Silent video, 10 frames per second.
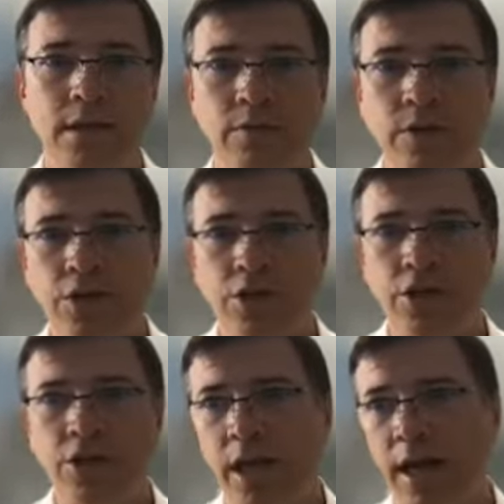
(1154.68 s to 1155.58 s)

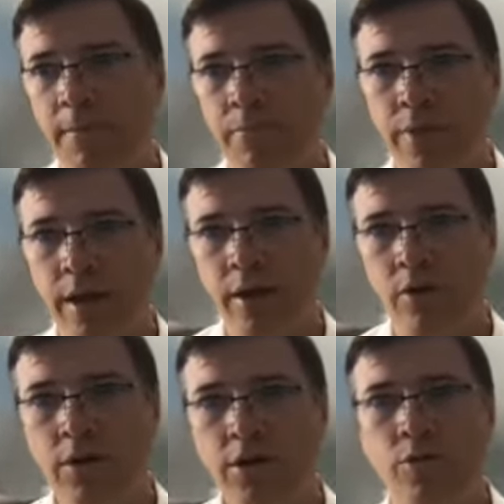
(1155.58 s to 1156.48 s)
which, um,
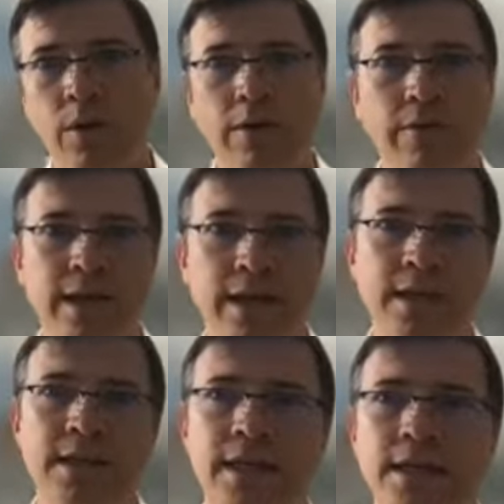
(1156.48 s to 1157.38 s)
according to one reading,
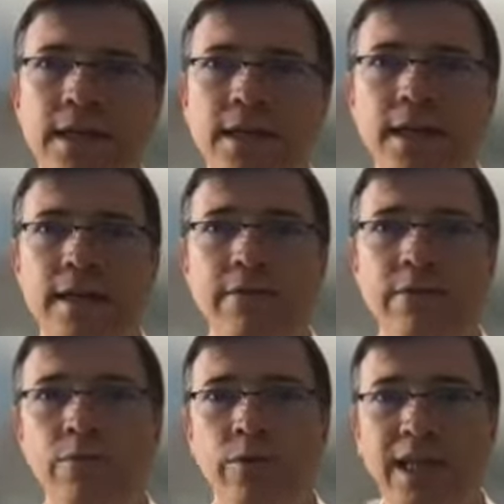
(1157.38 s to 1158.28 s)
says that
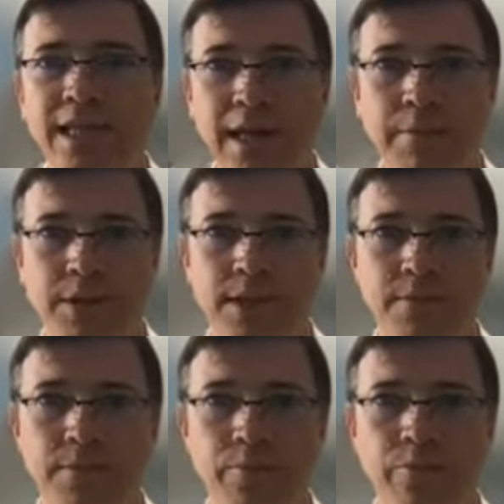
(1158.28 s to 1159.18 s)
even with his lips,
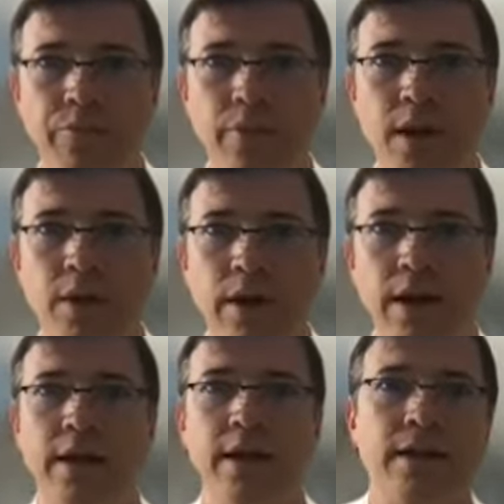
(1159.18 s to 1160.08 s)
right?
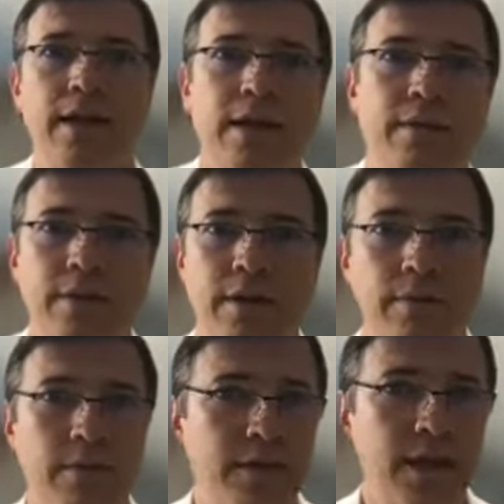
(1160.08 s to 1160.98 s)
He can he can
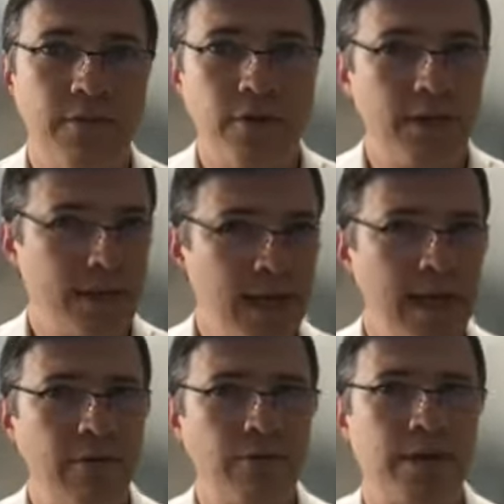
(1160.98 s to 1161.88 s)
instead of using sign
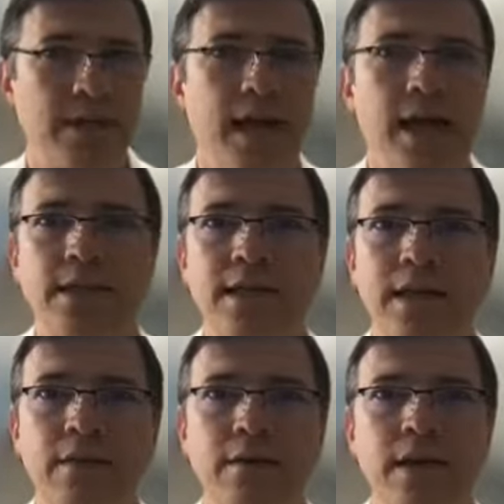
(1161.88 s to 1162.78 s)
language with his hands, he
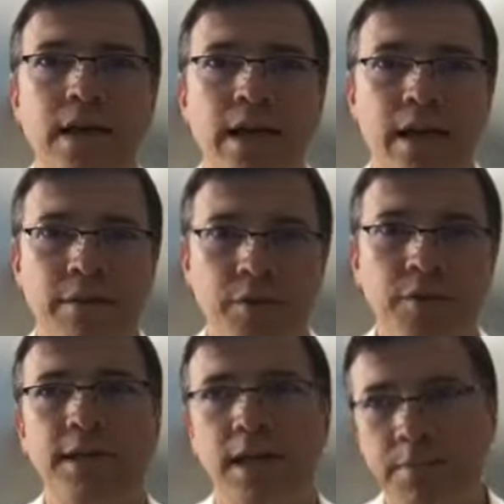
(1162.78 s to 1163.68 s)
can he can move
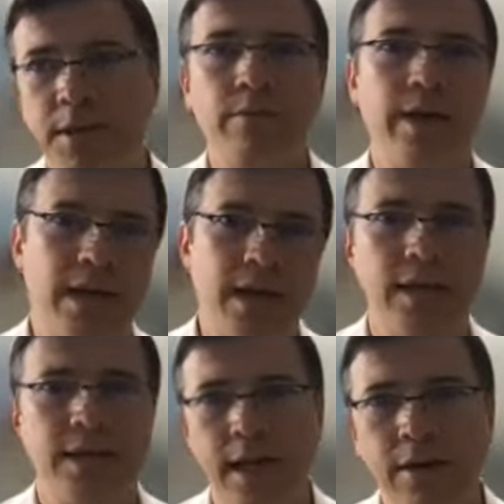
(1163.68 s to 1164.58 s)
his lips and we can
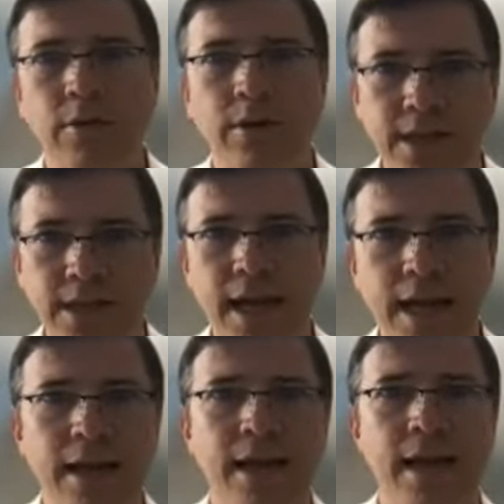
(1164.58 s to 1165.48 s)
understand what he's
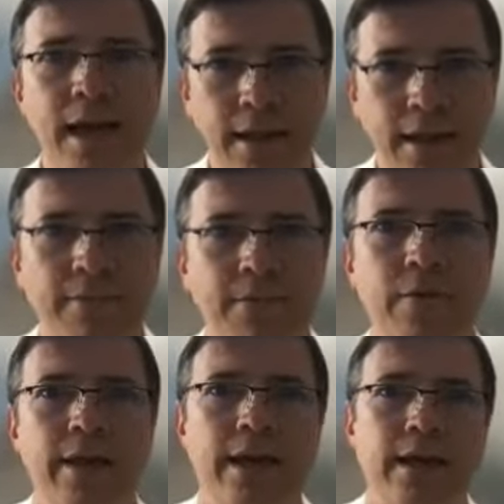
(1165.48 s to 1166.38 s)
saying, and
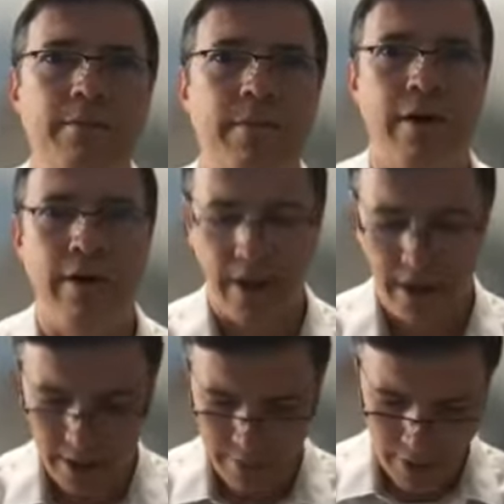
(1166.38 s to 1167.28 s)
therefore he can marry
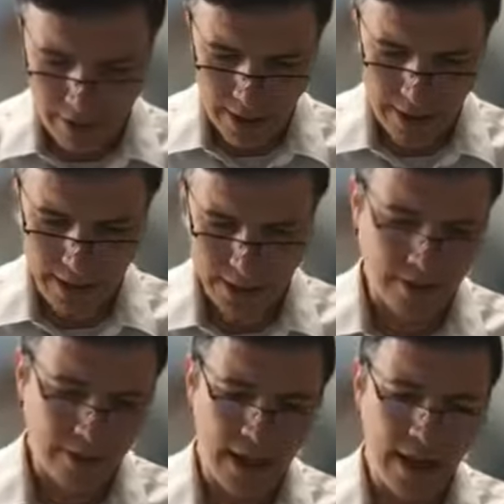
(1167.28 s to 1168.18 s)
he can marry like that. So
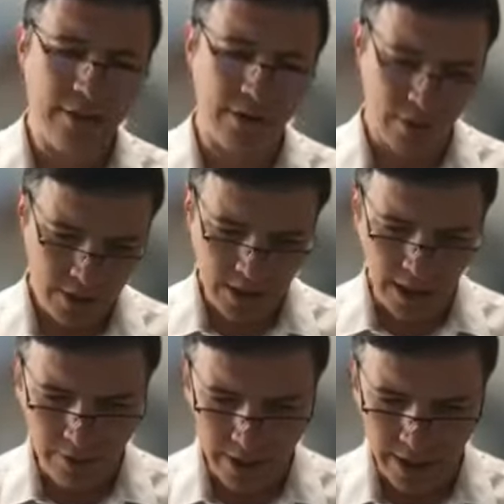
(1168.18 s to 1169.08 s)
in that according to
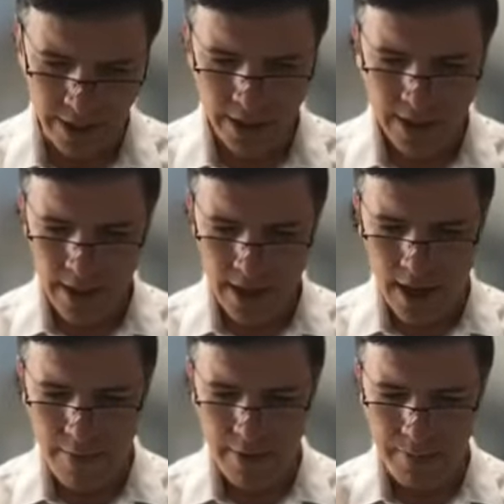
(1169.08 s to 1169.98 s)
that reading,
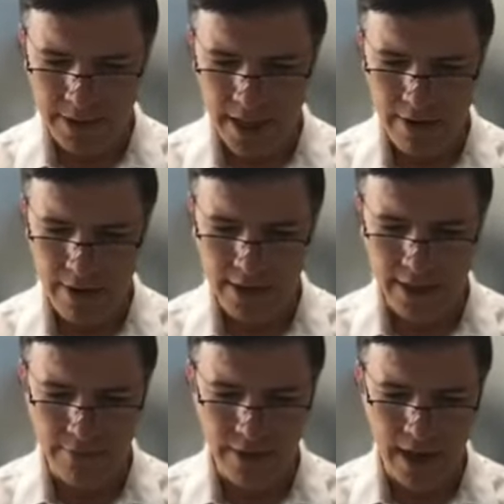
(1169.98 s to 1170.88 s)
uh, Ben Beseira is
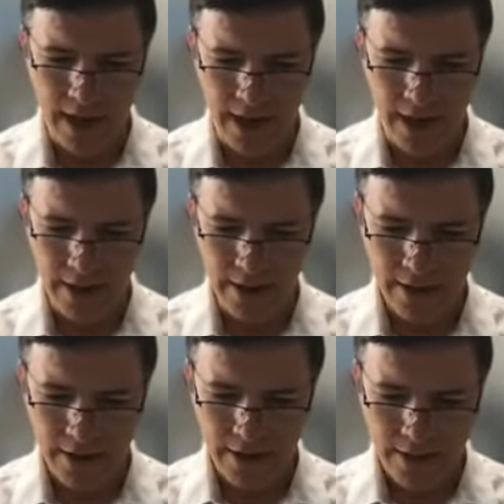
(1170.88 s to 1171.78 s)
giving a
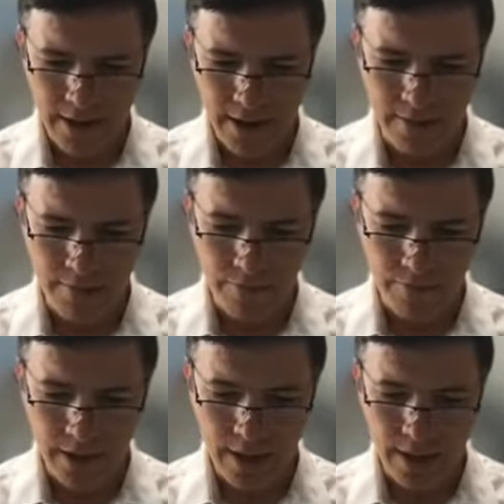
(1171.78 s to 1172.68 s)
uh,
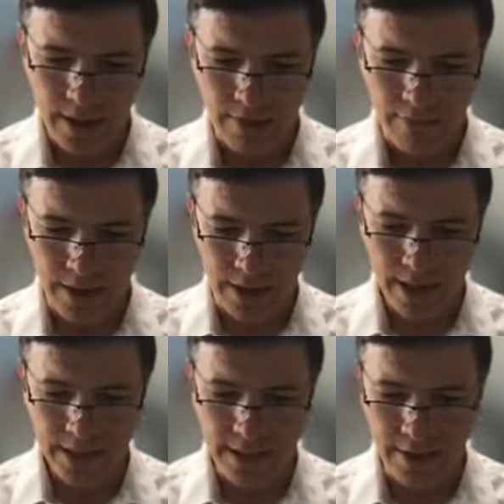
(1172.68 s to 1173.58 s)
uh, giving a
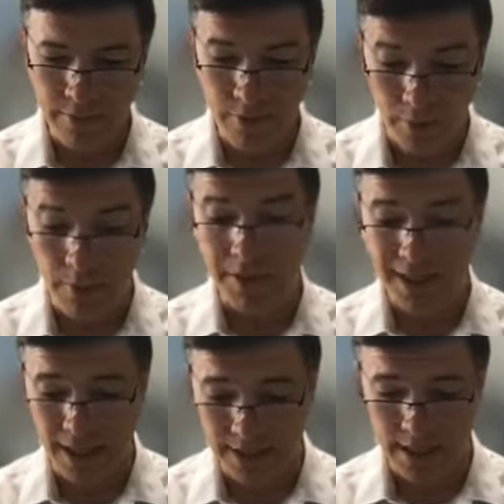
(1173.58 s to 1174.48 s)
heter
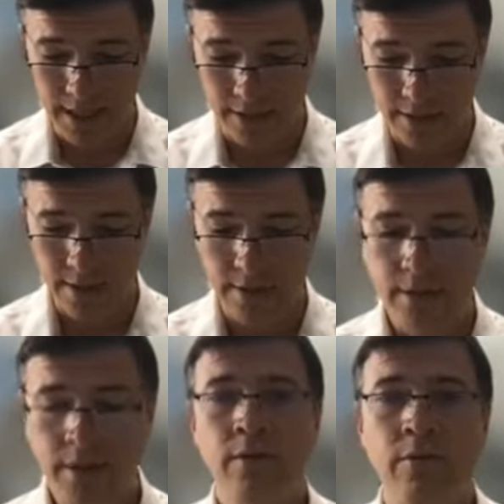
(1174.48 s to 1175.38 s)
b'metaltelin
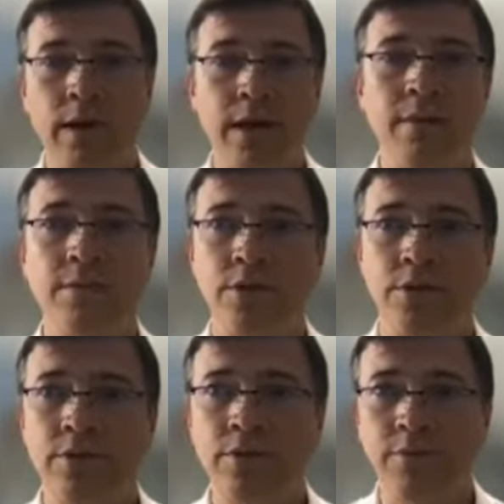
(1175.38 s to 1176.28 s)
when it comes
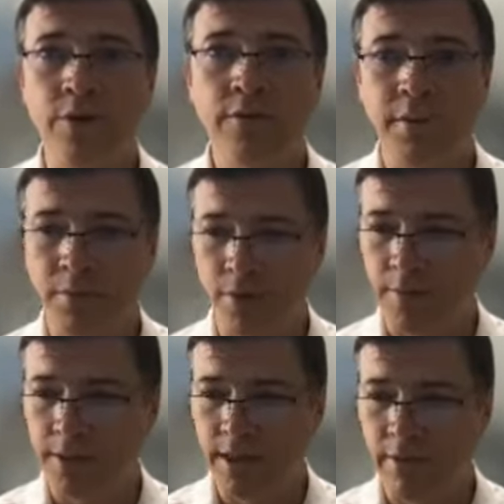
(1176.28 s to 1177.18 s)
to movable
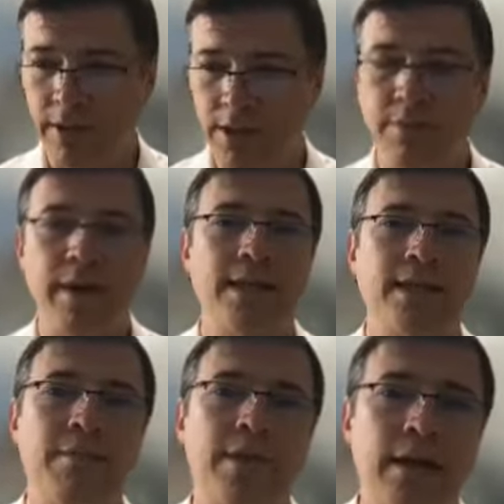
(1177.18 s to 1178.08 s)
property, he wants to buy
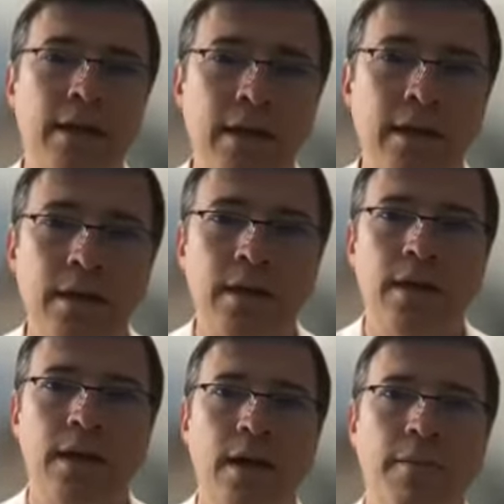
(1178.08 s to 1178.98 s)
something.
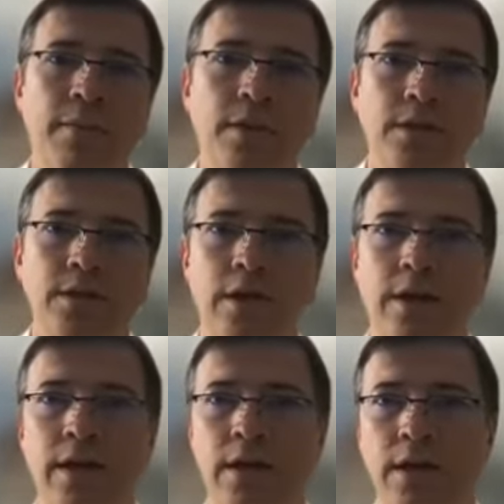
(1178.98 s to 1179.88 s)
Uh, so,
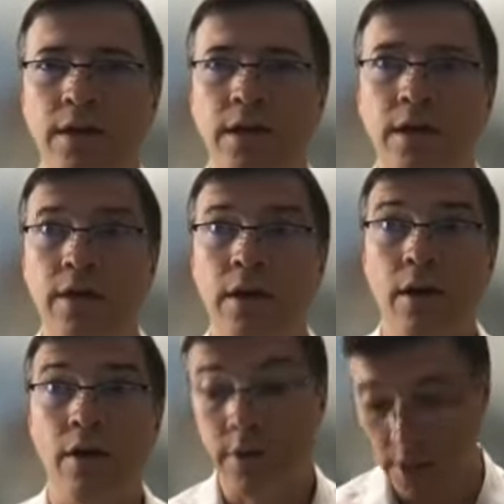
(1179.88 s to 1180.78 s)
so
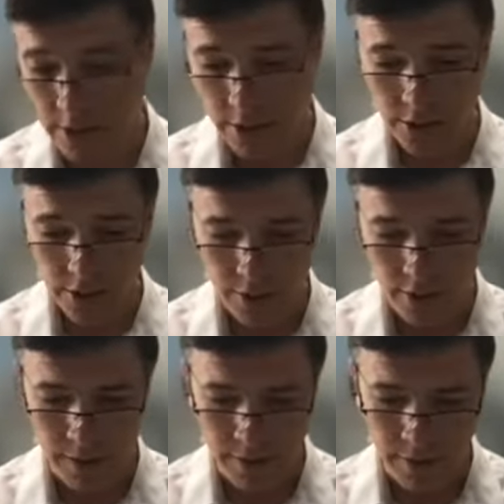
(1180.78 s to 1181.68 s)
oh, this is not just talking
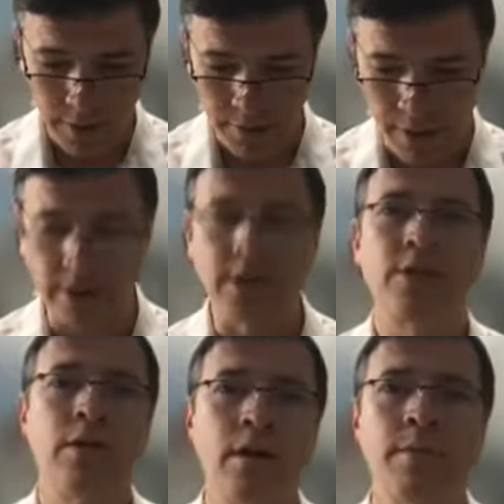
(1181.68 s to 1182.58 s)
about, about marriage, it's
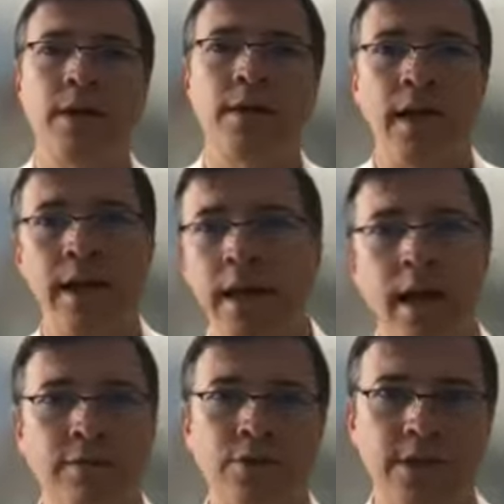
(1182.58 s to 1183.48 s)
talking about any
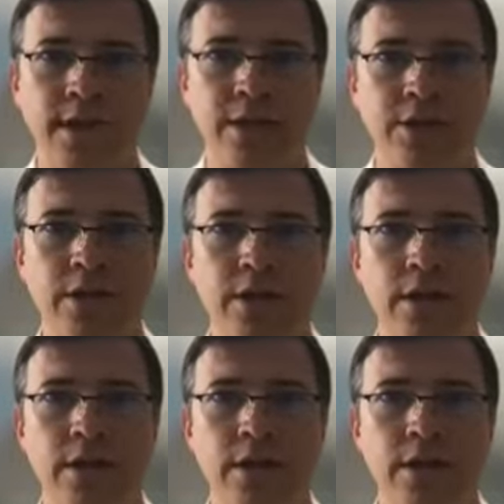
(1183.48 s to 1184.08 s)
kind of transaction.